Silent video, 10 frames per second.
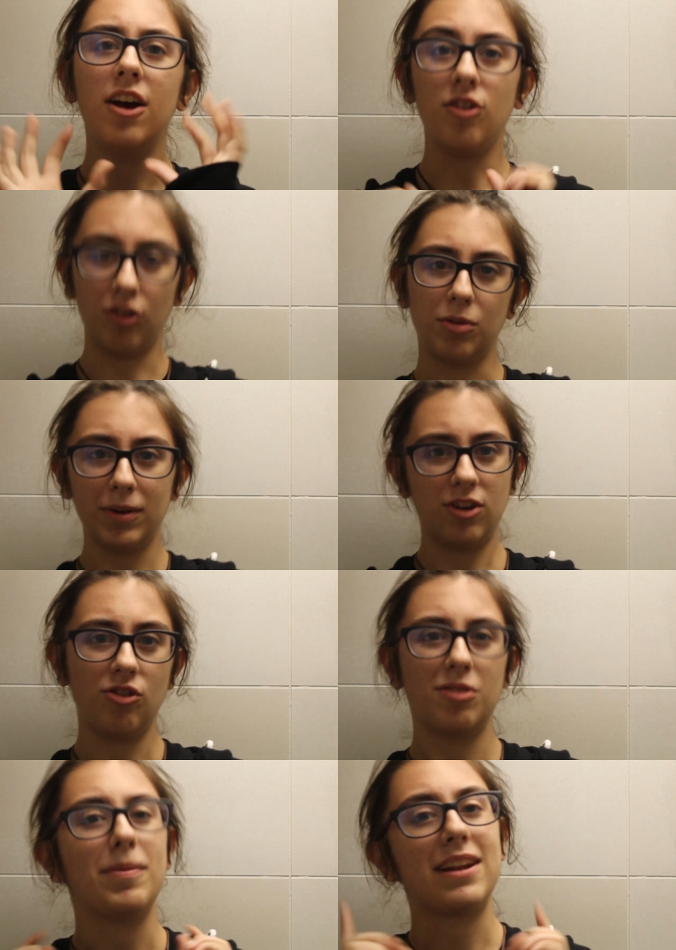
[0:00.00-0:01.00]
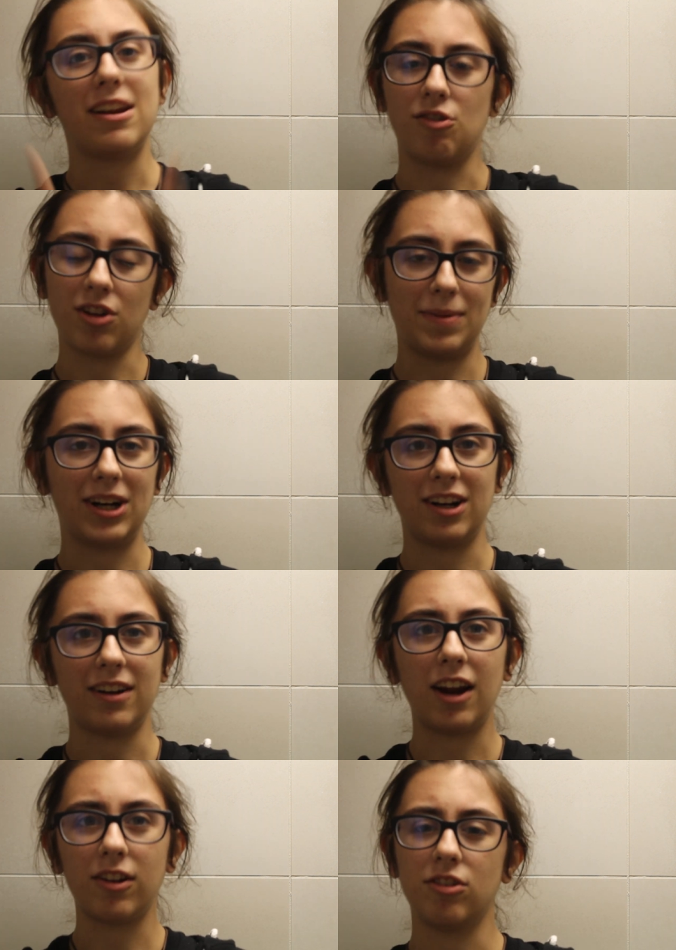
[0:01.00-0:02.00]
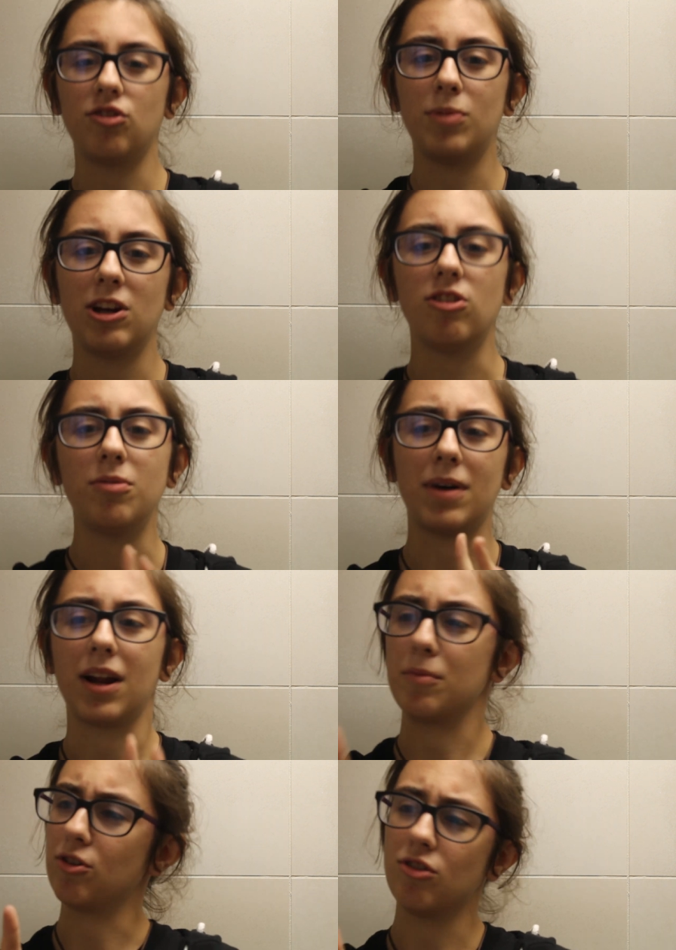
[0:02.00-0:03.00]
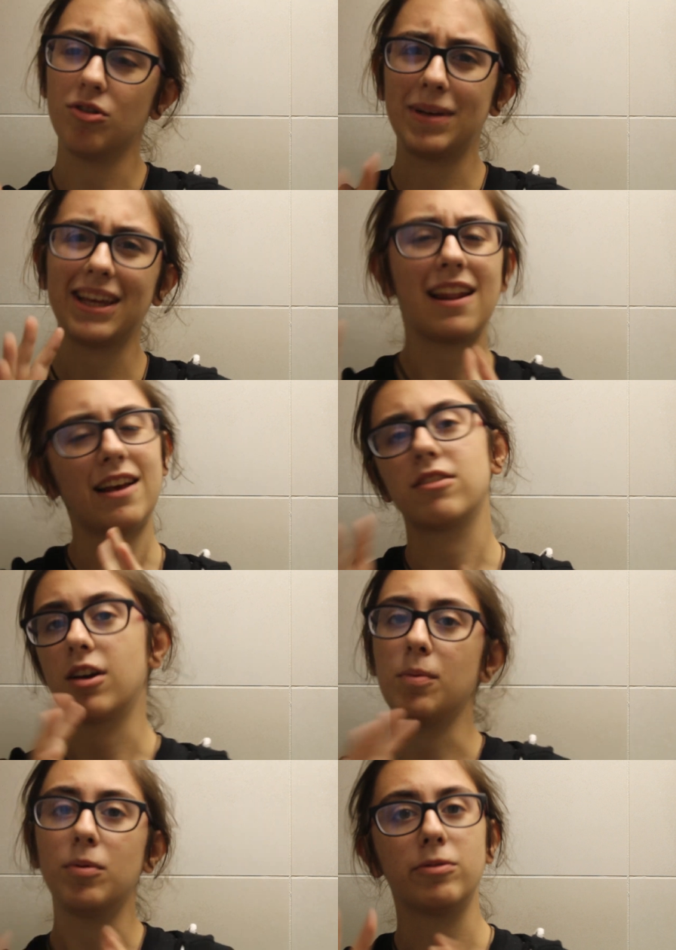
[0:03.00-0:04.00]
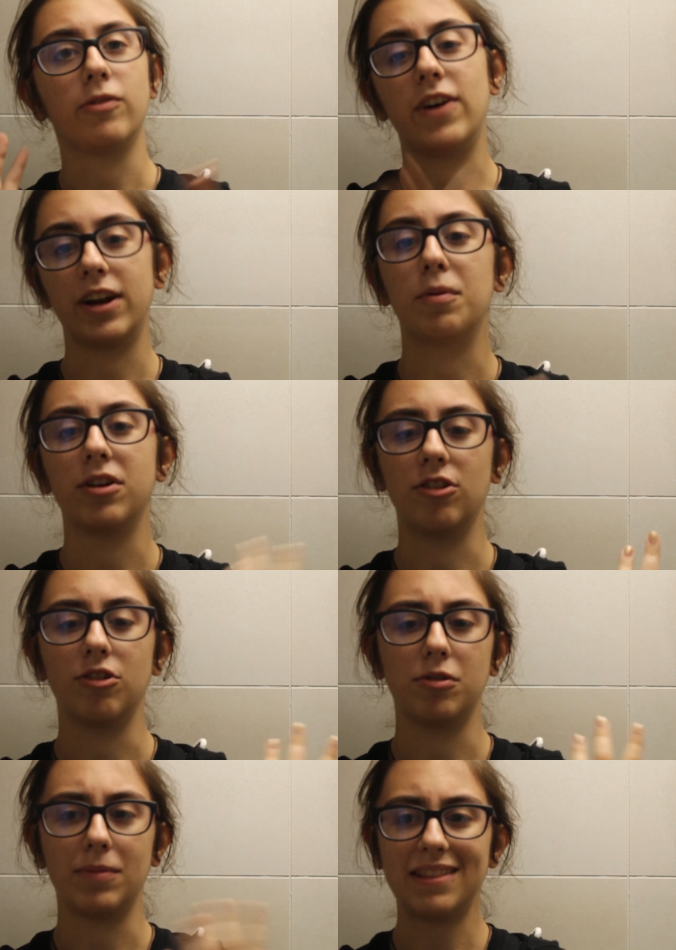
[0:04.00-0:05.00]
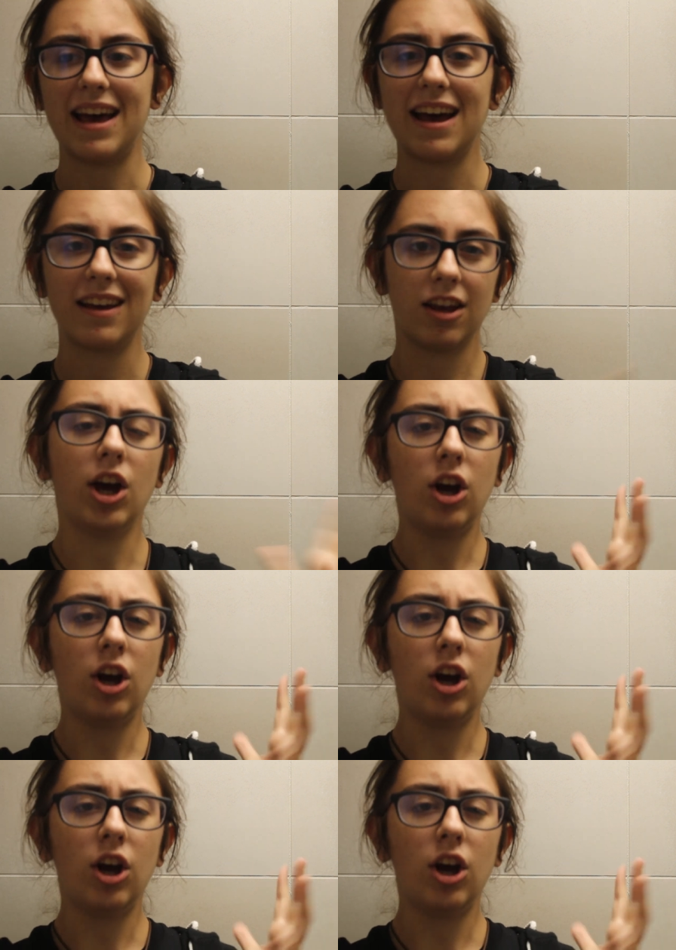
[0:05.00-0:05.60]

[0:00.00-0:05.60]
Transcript: Don't know what they're doing about that North American title situation, but I'm assuming in the next couple weeks we'll find out what they're doing with that.